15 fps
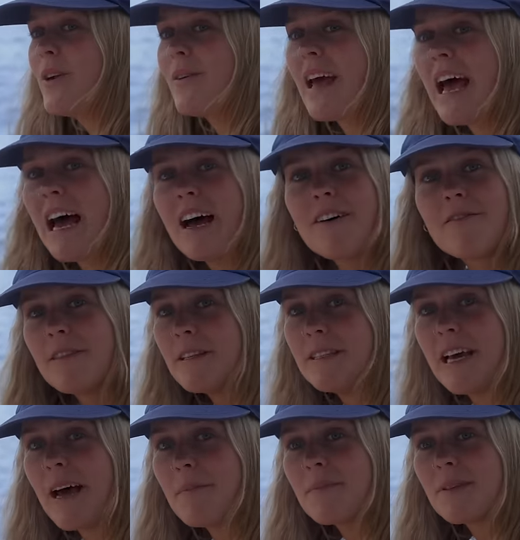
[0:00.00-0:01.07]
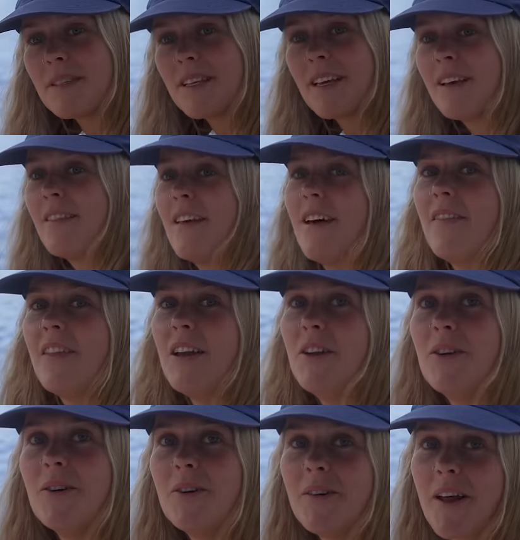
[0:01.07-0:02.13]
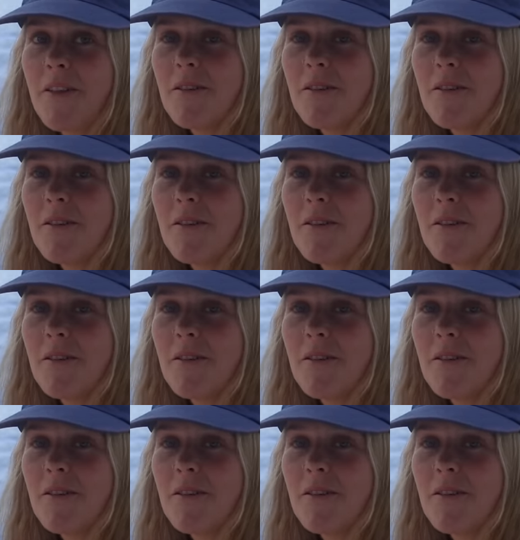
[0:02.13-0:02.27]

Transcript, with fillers: don't have the depths that they do in